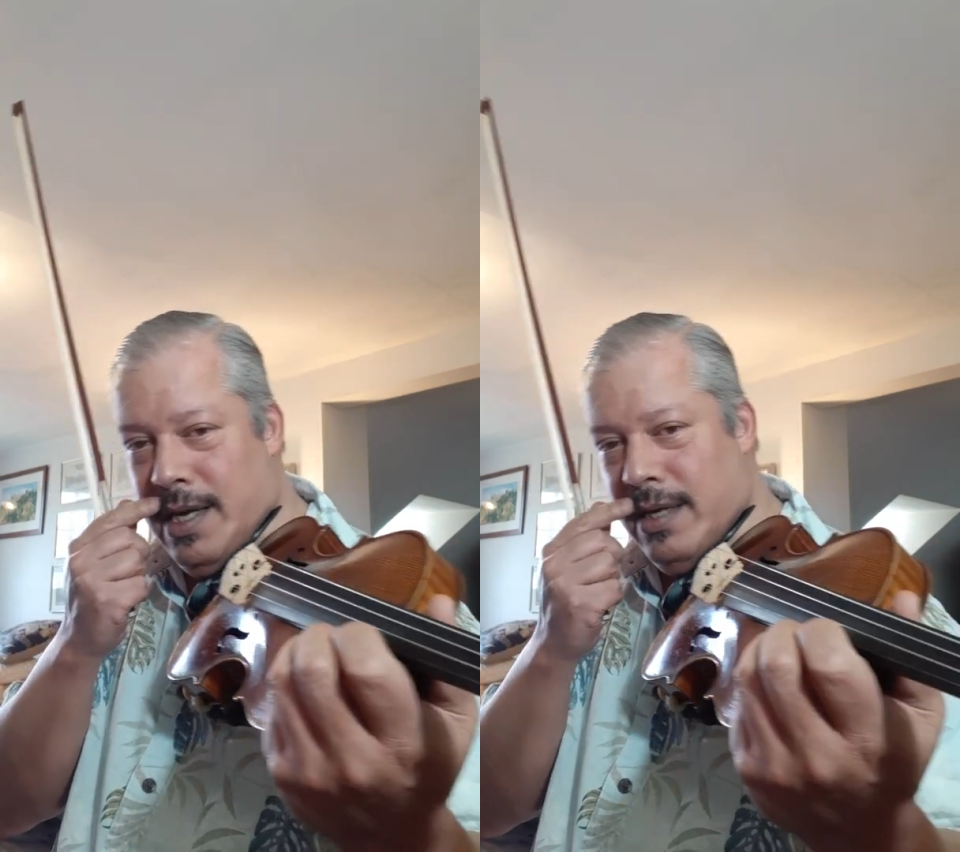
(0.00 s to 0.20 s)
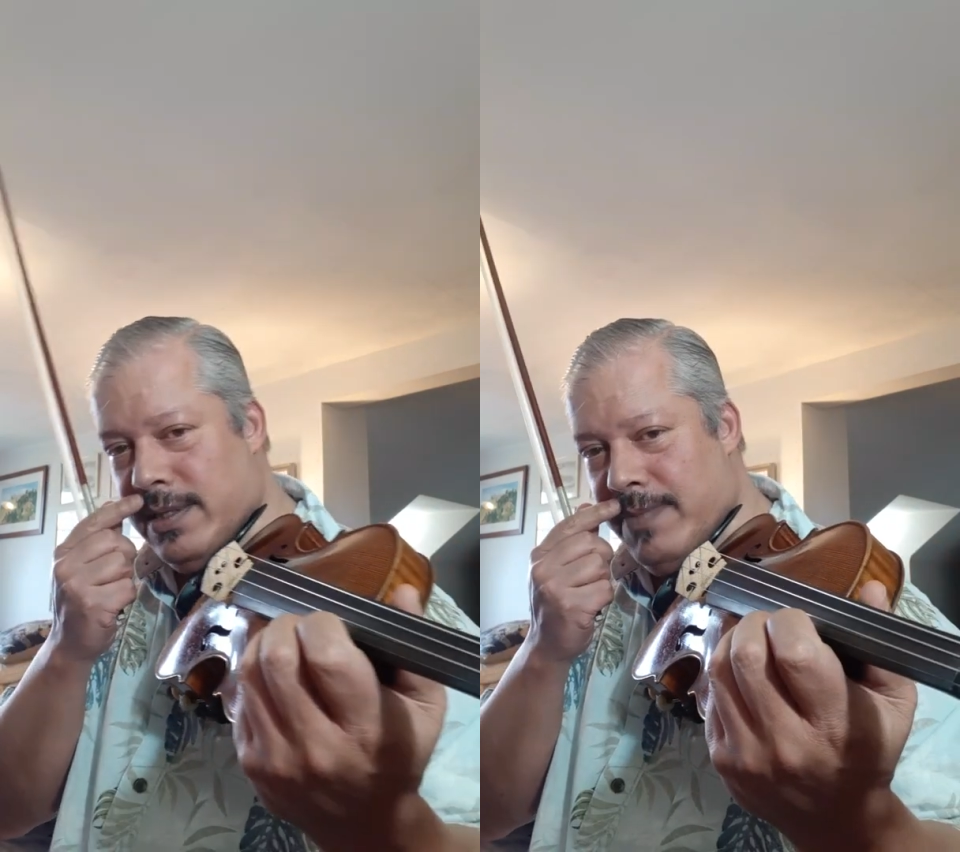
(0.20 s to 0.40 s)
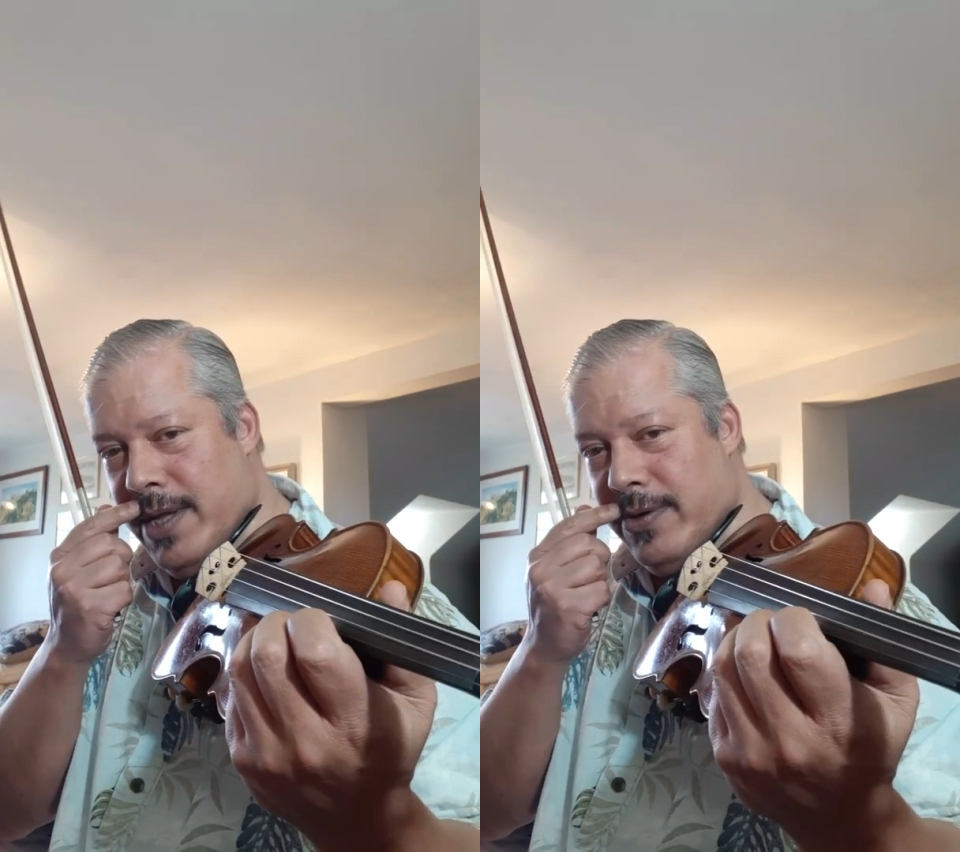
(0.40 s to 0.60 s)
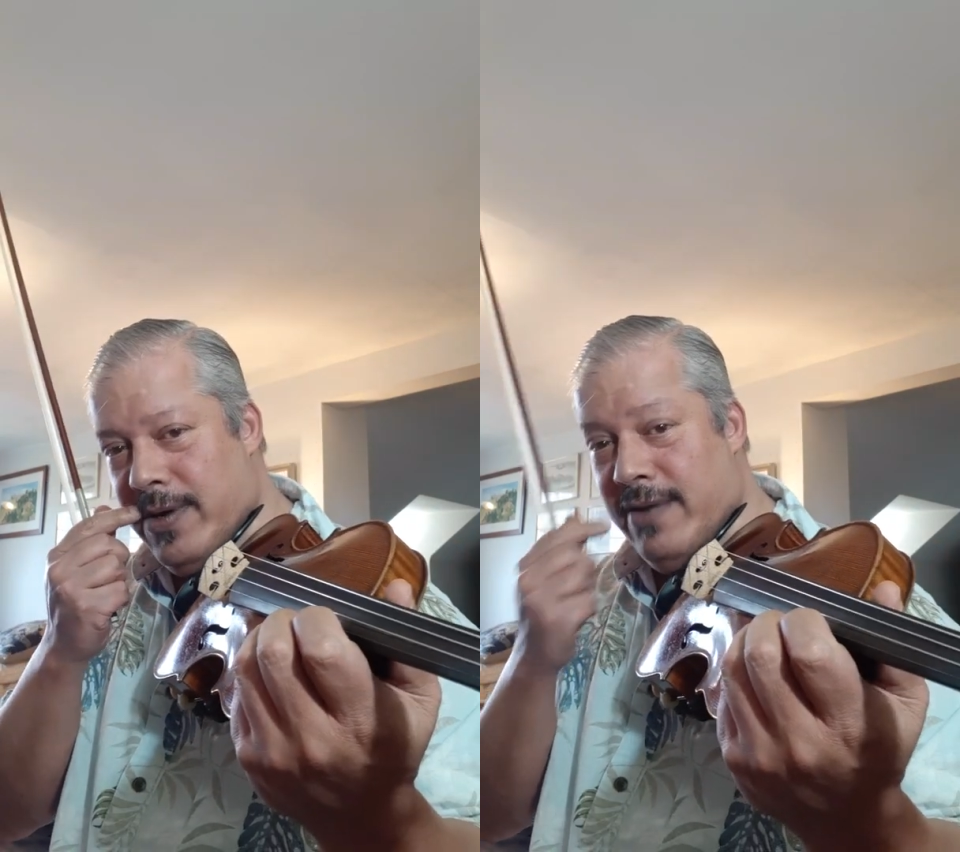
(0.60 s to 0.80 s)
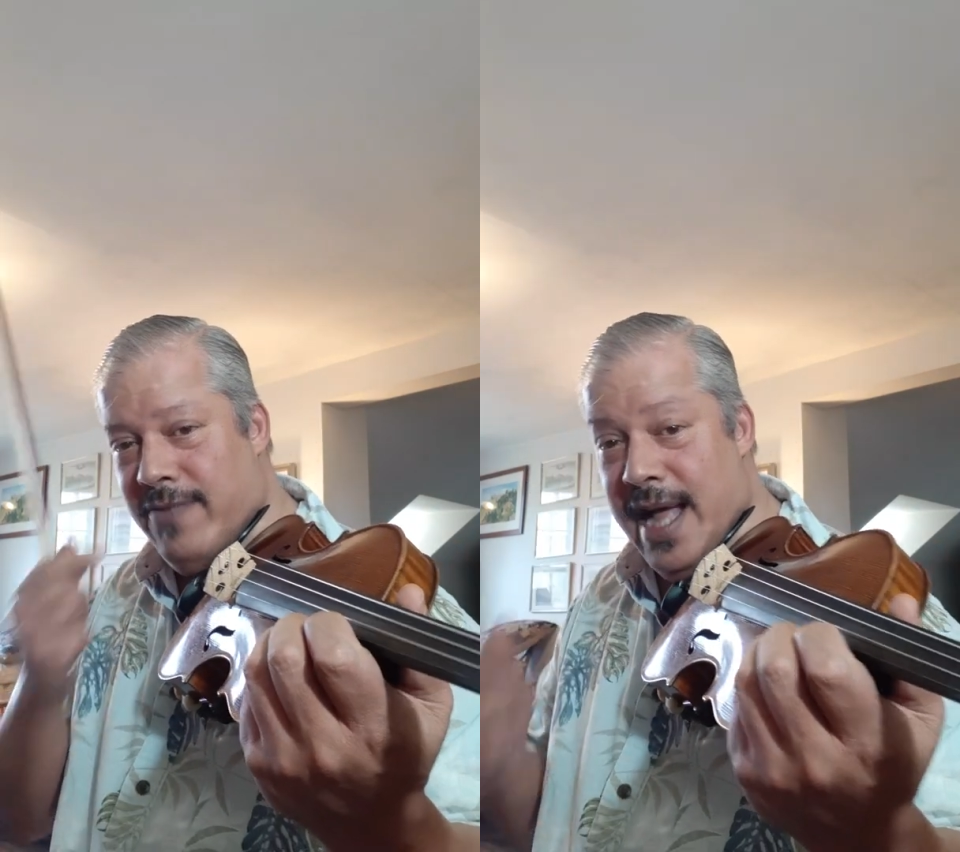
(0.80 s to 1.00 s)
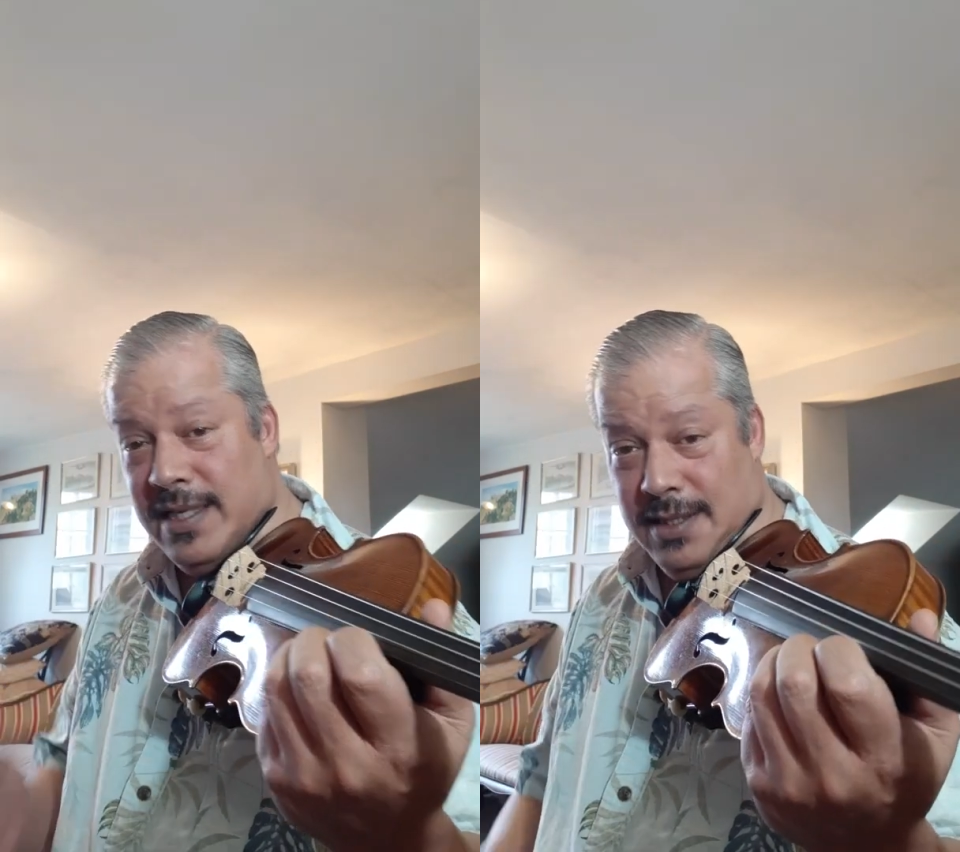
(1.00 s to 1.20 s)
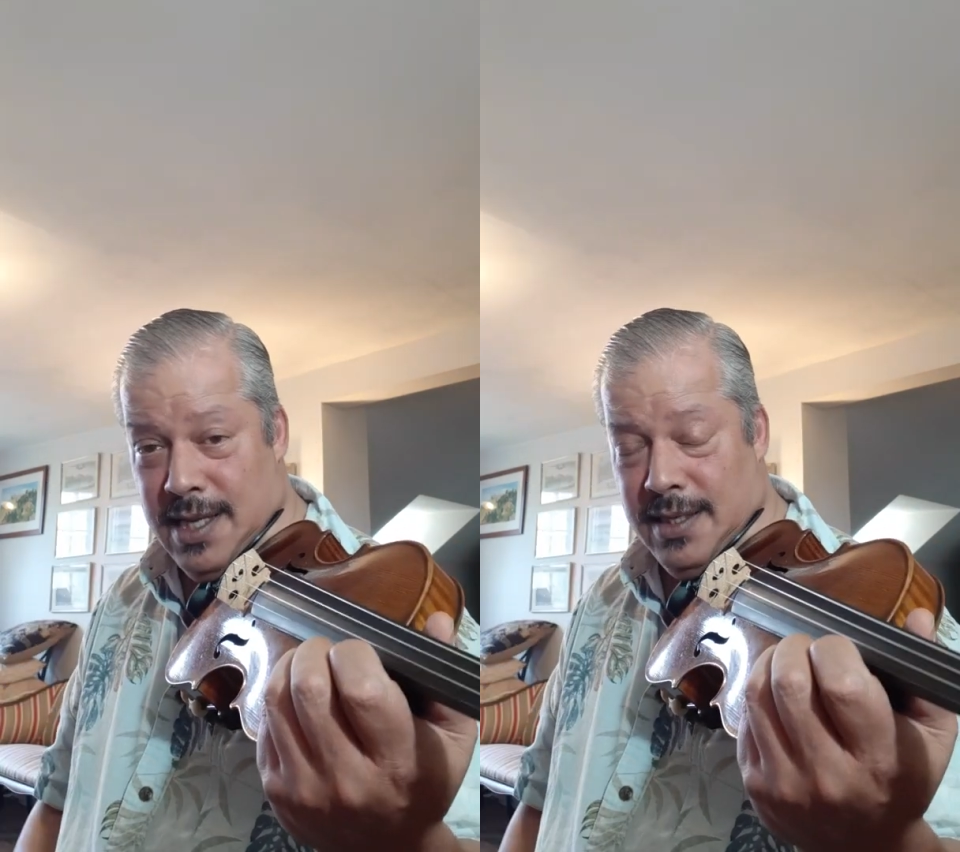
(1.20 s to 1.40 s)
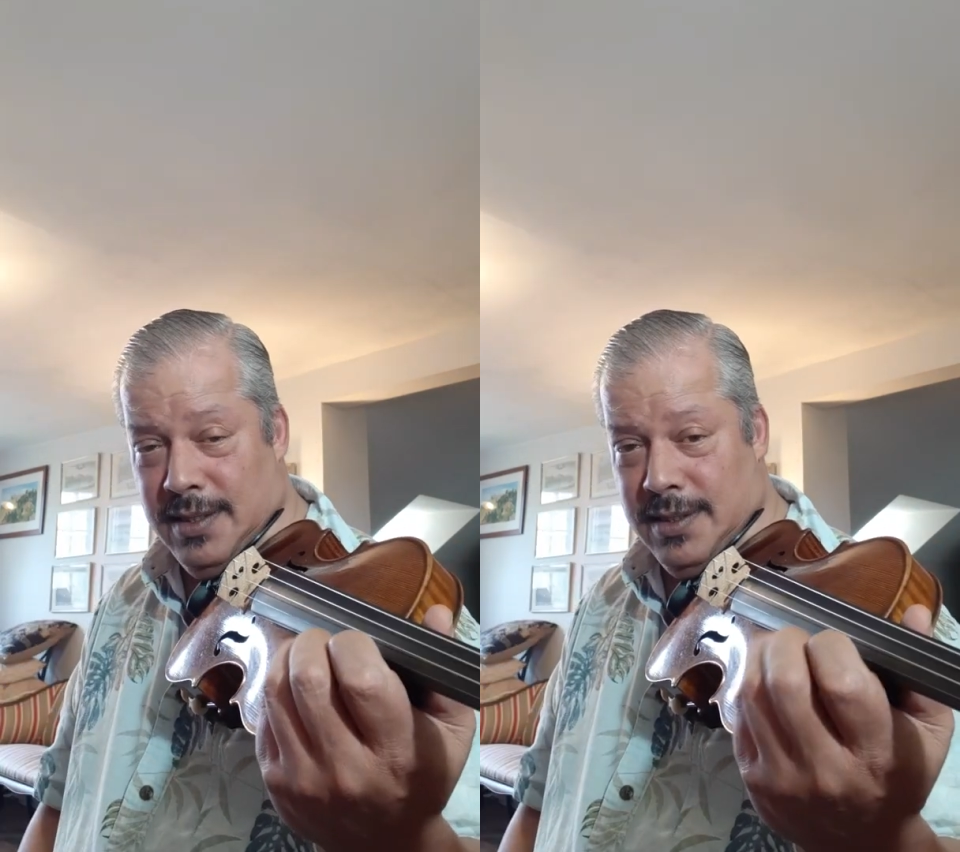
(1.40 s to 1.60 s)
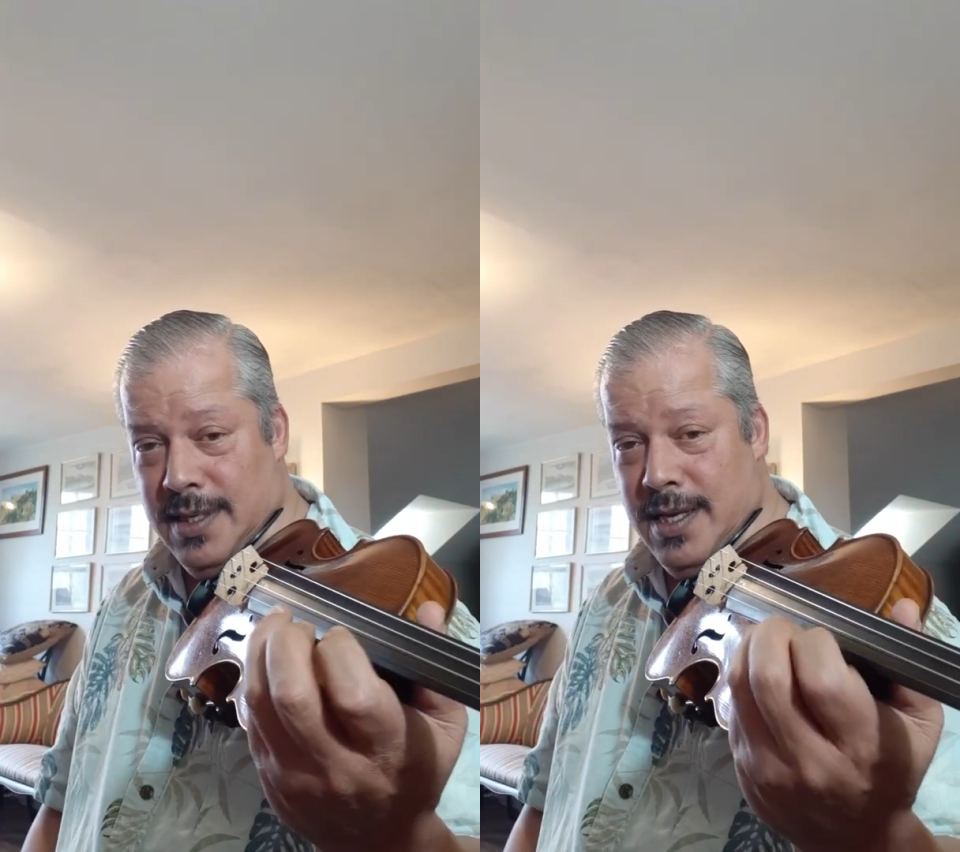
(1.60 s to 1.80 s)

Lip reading: some other advanced things